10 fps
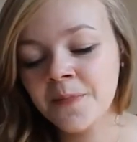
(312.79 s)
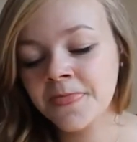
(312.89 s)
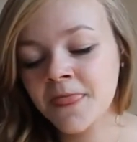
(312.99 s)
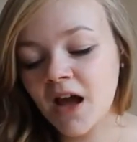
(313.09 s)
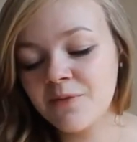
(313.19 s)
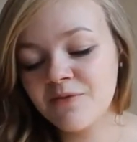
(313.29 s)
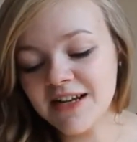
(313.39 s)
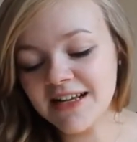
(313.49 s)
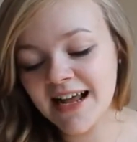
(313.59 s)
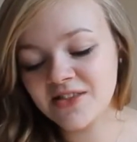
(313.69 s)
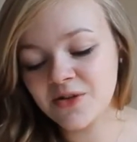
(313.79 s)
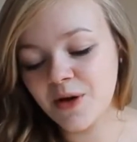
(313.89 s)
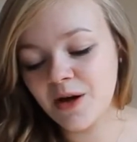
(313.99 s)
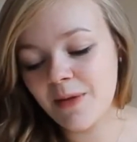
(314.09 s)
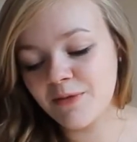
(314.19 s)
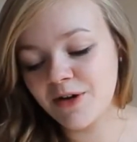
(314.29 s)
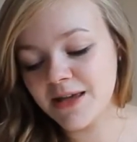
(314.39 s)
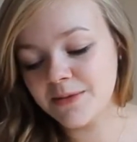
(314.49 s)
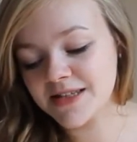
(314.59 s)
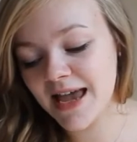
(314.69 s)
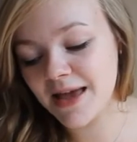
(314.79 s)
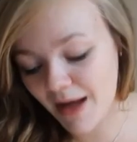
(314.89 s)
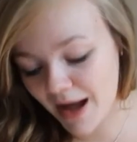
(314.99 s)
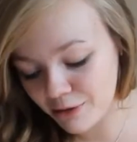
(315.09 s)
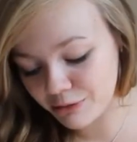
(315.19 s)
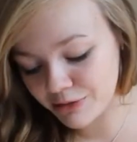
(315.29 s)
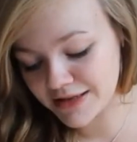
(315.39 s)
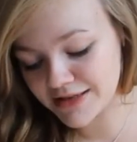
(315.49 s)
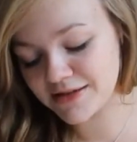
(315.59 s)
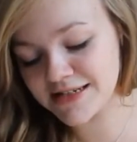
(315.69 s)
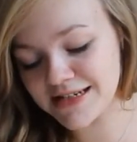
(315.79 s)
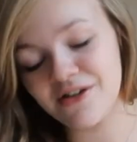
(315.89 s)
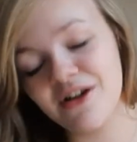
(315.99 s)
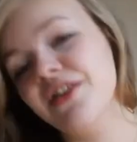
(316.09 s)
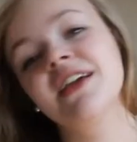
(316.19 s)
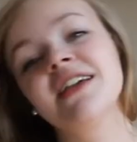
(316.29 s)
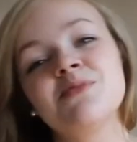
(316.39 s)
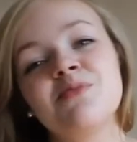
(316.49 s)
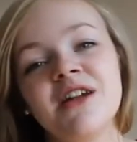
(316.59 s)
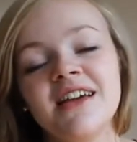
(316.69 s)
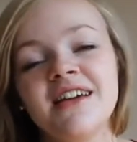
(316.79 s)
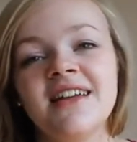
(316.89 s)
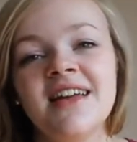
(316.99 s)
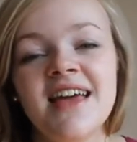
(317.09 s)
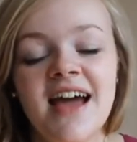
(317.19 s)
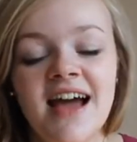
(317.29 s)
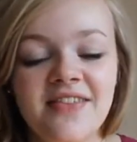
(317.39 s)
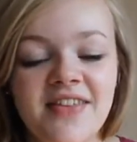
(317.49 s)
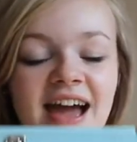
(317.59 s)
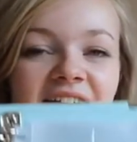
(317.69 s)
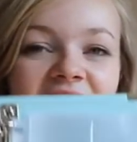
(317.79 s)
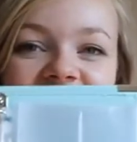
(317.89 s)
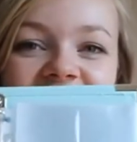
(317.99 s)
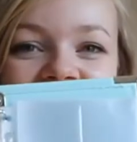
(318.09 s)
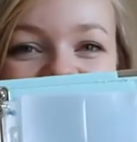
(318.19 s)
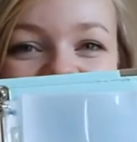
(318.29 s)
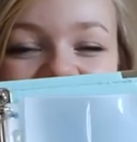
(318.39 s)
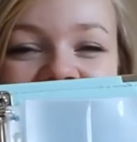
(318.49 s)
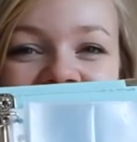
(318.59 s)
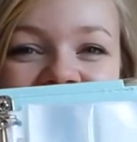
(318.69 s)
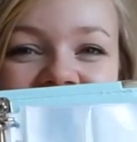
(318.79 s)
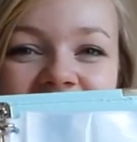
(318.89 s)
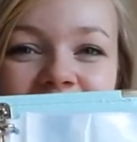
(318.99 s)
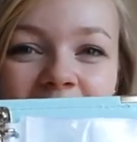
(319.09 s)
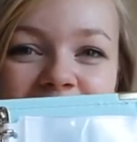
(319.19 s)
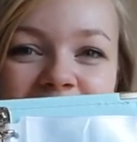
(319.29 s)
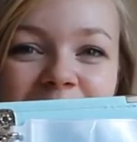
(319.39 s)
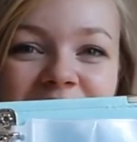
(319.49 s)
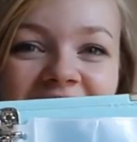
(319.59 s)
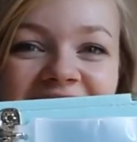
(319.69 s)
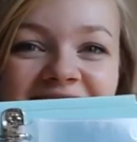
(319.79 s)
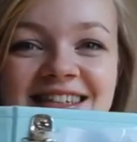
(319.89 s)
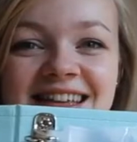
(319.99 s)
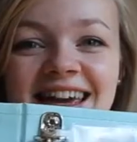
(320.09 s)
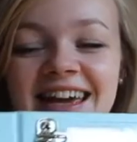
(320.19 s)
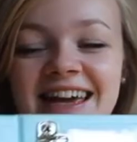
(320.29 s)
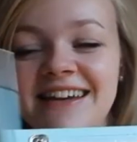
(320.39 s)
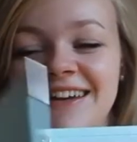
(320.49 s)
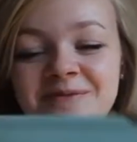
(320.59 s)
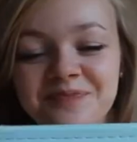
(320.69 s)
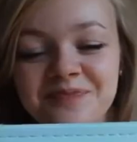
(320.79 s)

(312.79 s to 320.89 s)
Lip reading: I'm really glad that We Are Memory Keepers came out with this idea. I think it's brilliant, and they have little teeny tiny page protectors in.